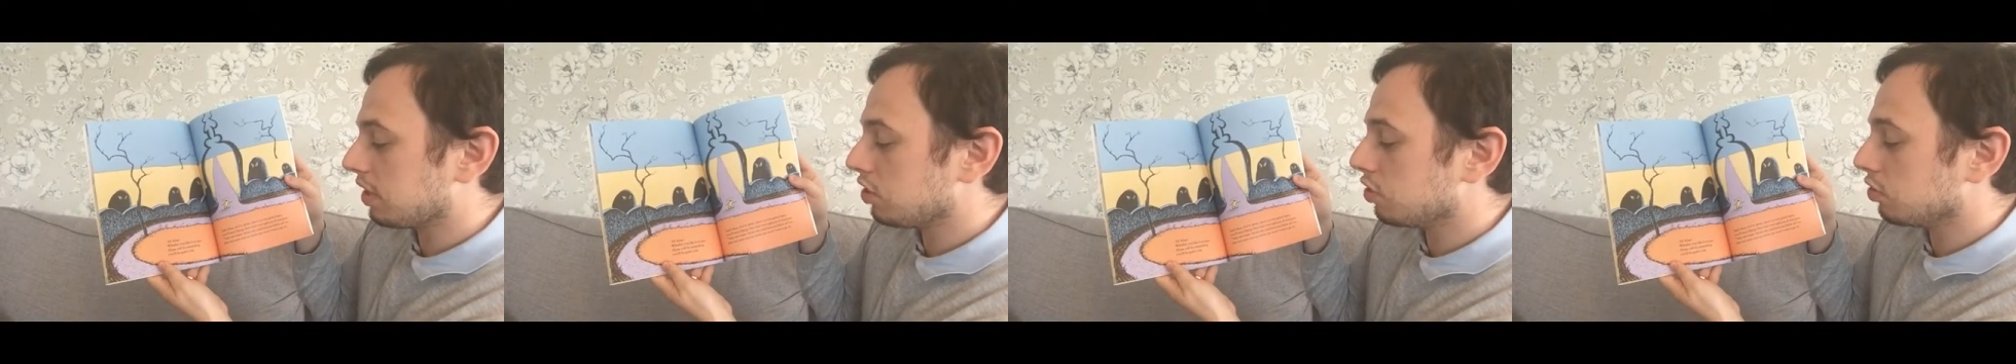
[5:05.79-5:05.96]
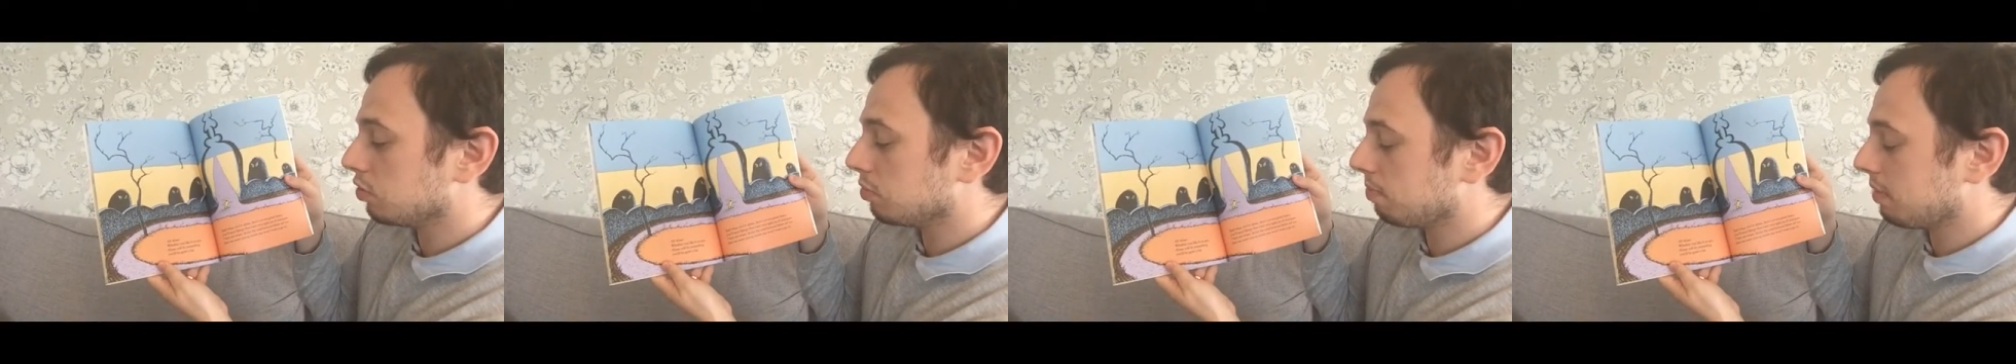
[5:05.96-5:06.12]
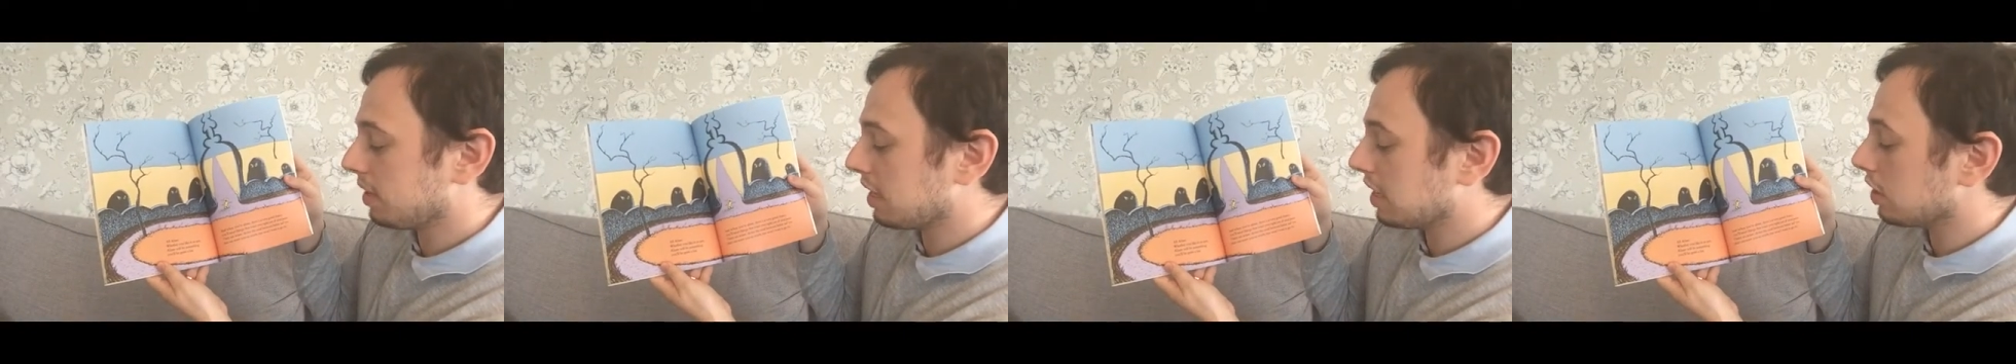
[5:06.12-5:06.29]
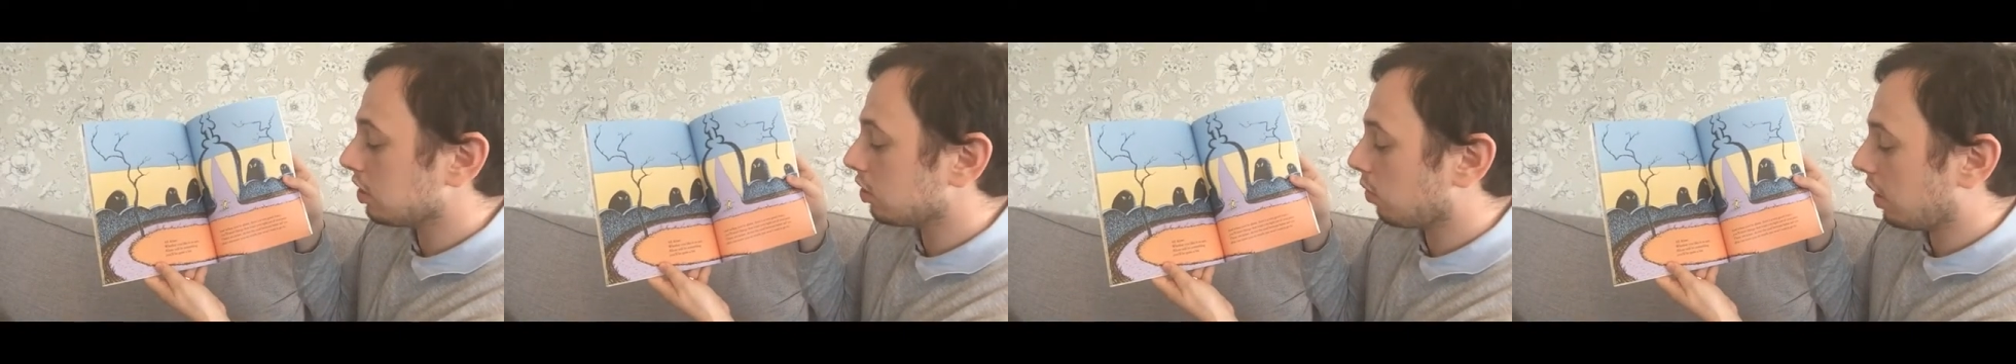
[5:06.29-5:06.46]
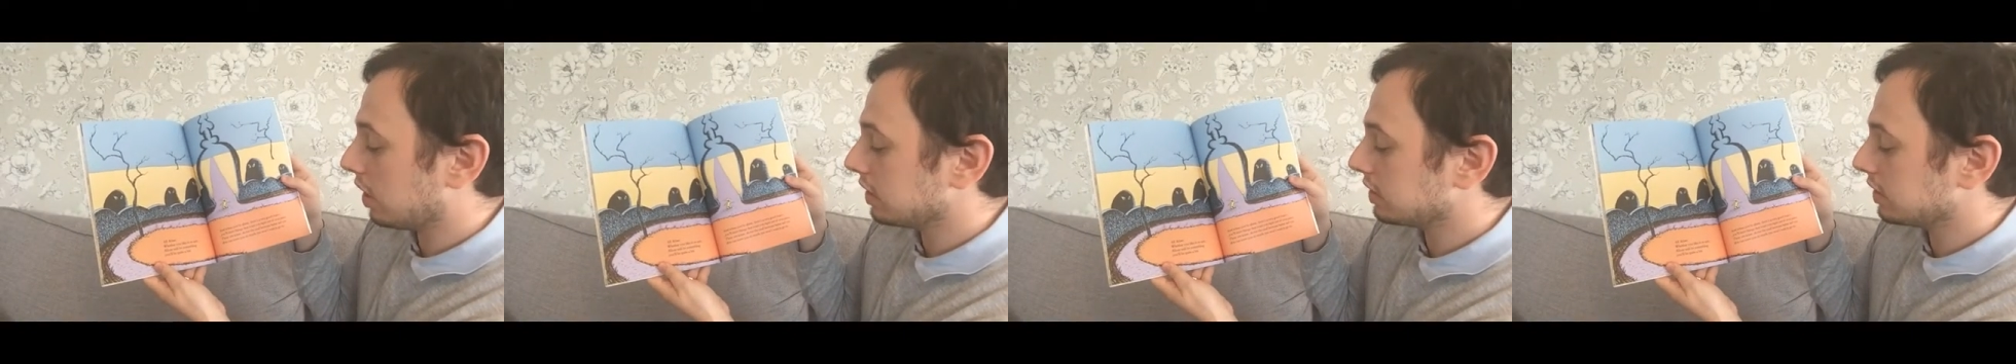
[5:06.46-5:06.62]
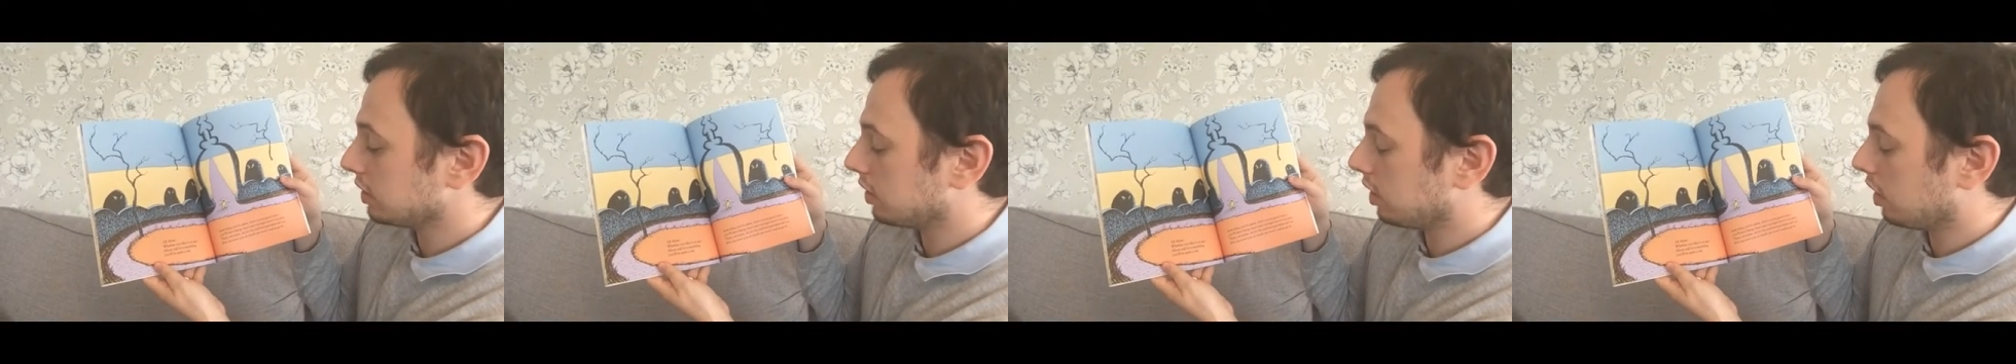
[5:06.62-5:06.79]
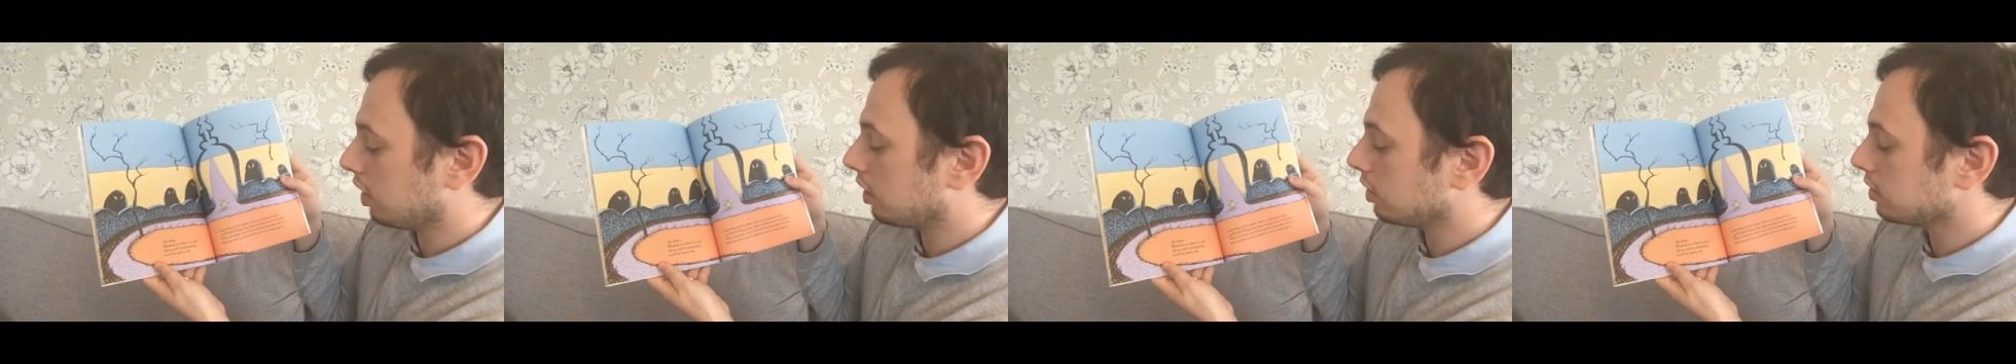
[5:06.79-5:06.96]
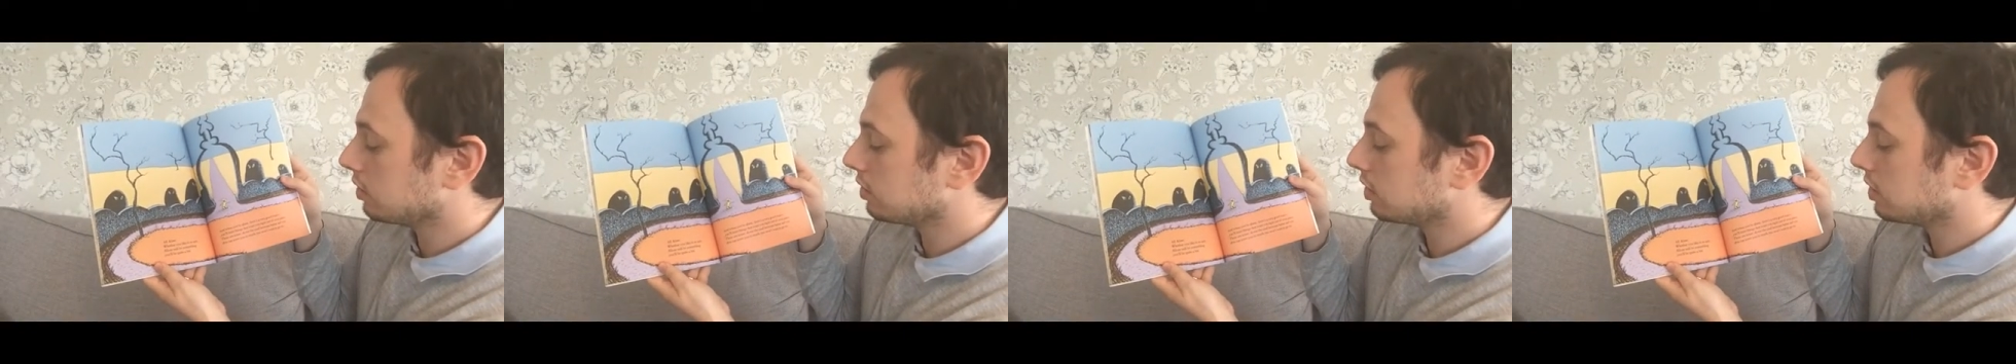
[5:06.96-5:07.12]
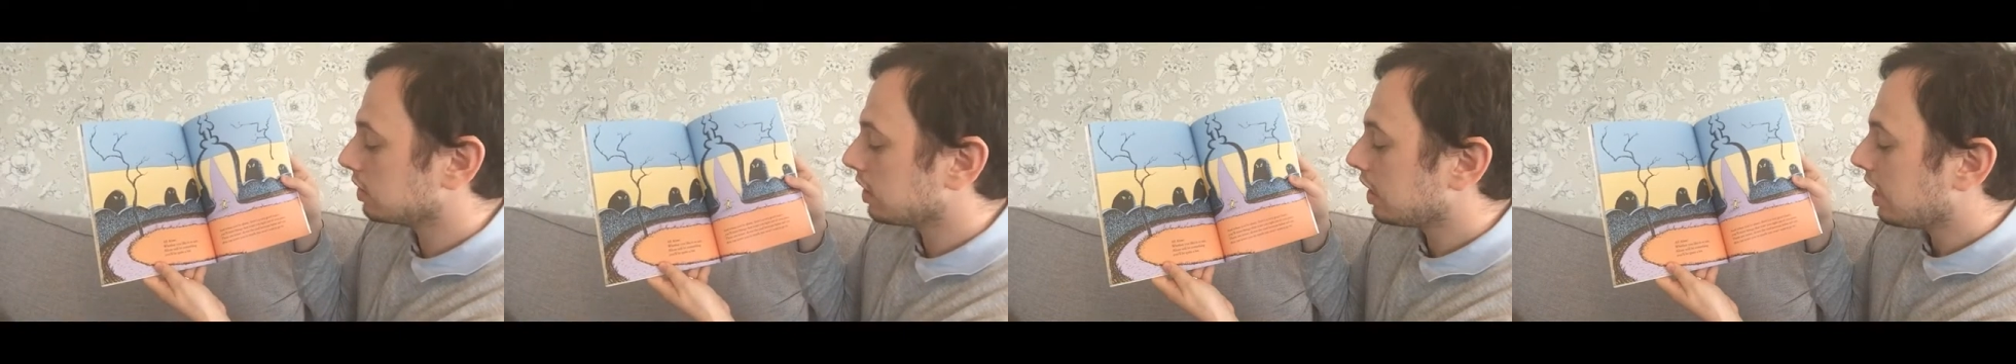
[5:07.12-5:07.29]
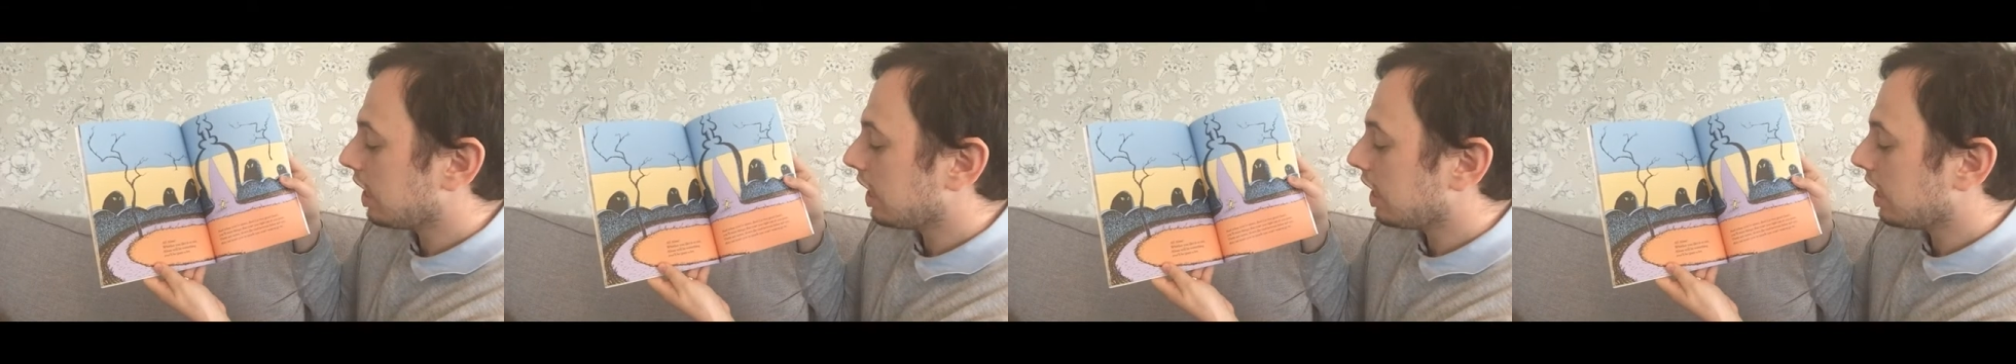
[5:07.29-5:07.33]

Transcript: you'll be quite a lot.